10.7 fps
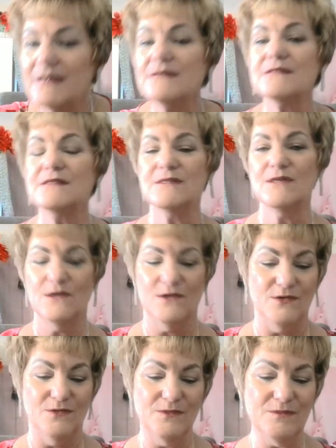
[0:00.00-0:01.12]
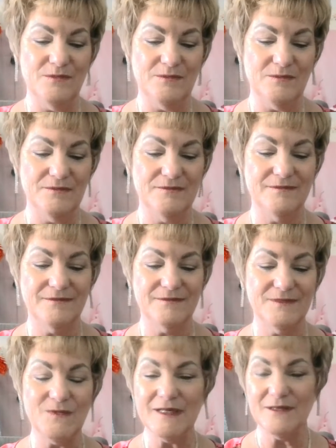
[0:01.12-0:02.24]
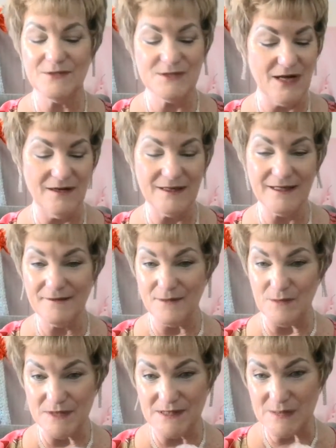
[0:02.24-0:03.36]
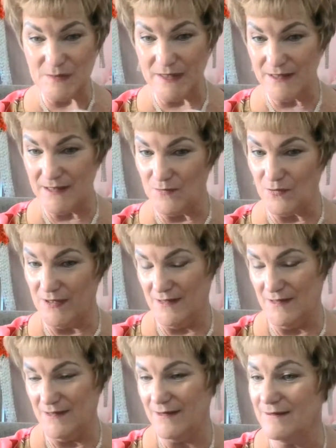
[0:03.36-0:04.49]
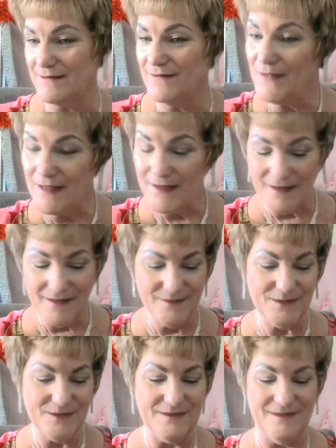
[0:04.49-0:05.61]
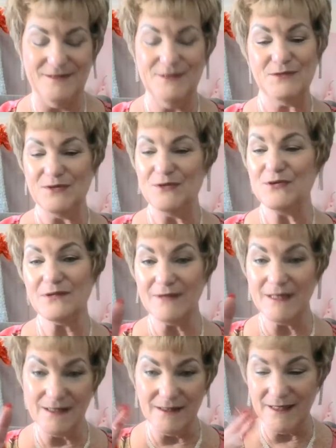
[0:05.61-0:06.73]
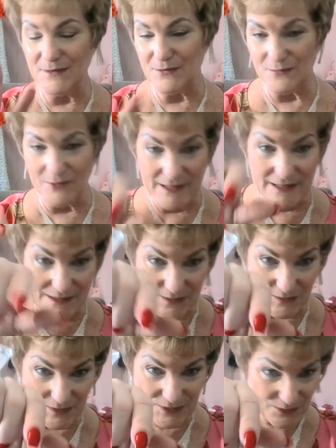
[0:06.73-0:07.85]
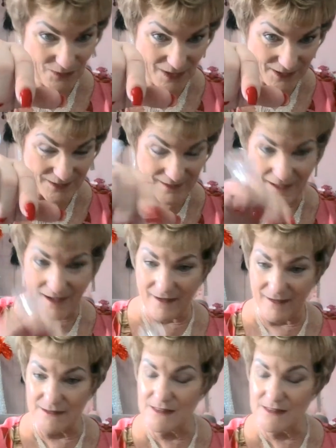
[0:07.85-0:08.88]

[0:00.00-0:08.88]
So we are donning the Miss Piggy ring. You don't need any other rings when you're wearing that.